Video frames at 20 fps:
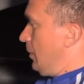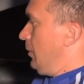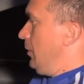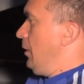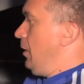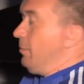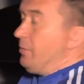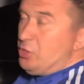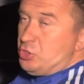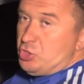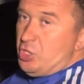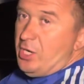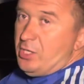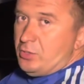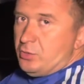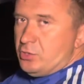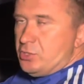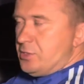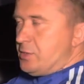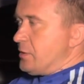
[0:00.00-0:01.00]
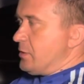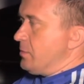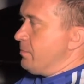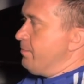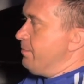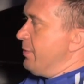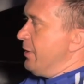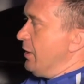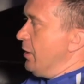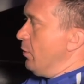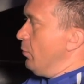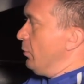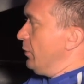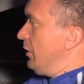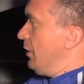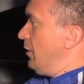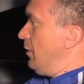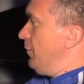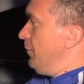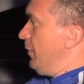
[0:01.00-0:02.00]
let me try to just begin with a
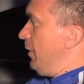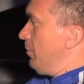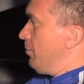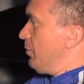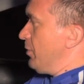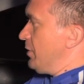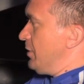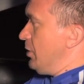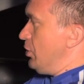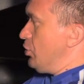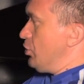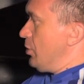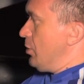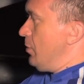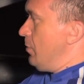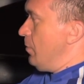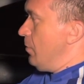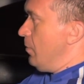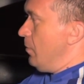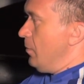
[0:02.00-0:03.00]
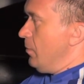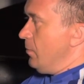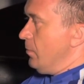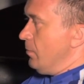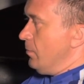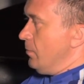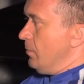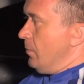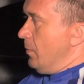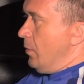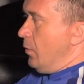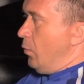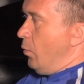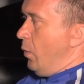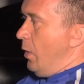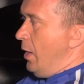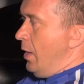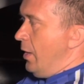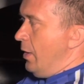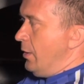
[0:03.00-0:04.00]
D-flat procedure. 1, 2,
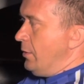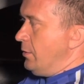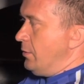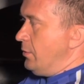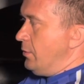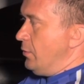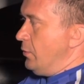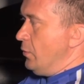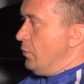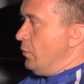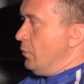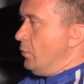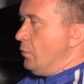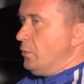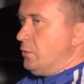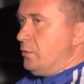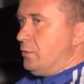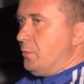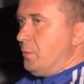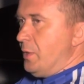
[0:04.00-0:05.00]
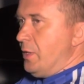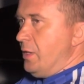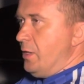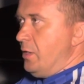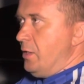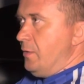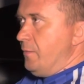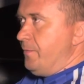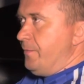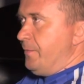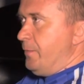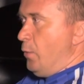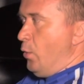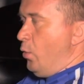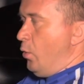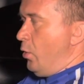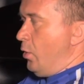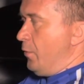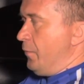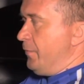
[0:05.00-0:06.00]
3,
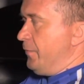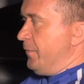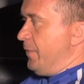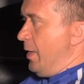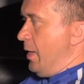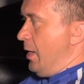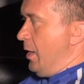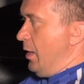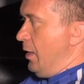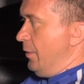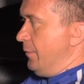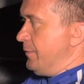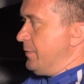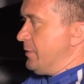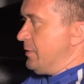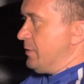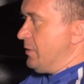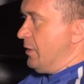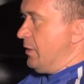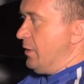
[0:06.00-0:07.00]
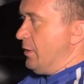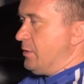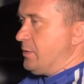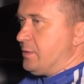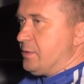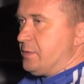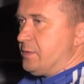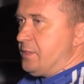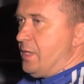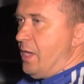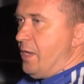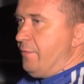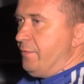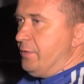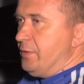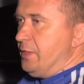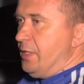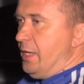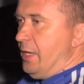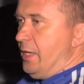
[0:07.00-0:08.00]
4, 5, 6,
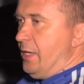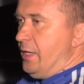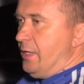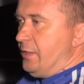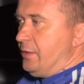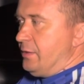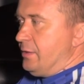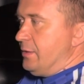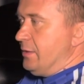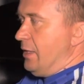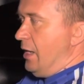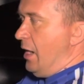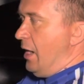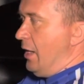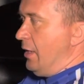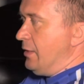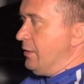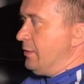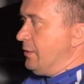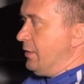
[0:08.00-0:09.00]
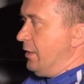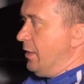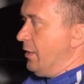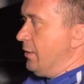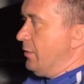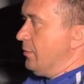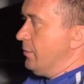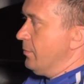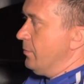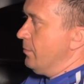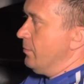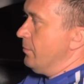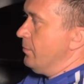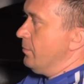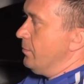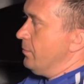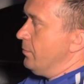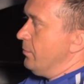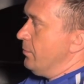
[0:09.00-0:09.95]
7, 8, 9, 10.